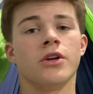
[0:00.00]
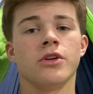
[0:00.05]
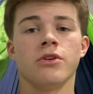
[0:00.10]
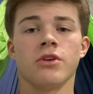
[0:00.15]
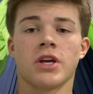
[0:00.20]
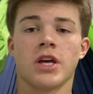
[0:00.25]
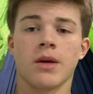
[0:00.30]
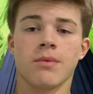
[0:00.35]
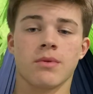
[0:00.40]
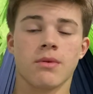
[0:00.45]

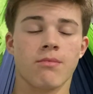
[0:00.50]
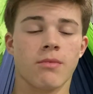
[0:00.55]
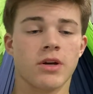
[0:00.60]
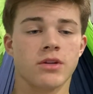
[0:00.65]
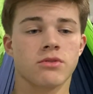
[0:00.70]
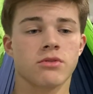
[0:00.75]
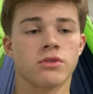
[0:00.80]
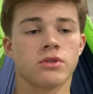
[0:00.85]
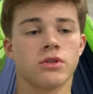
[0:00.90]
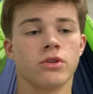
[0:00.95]
You keep the
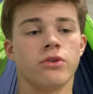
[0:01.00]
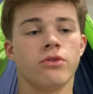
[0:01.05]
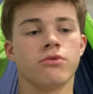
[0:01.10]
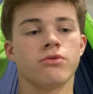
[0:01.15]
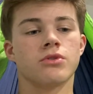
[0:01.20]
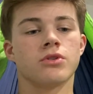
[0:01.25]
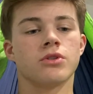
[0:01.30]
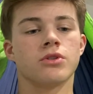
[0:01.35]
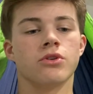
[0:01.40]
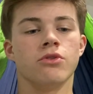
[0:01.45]
muscles
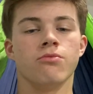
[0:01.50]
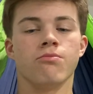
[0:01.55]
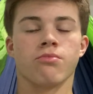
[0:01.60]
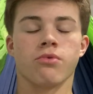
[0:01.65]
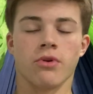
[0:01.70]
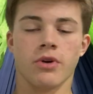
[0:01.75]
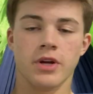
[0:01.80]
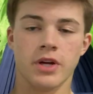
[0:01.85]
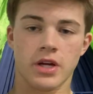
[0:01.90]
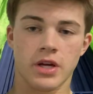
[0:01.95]
loose. You
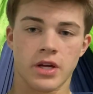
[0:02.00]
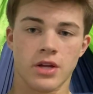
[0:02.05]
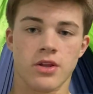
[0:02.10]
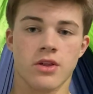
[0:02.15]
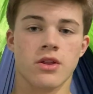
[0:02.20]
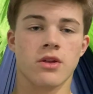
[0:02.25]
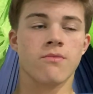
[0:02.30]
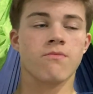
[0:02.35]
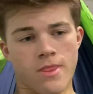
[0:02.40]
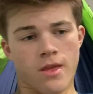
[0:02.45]

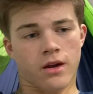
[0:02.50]
breathe.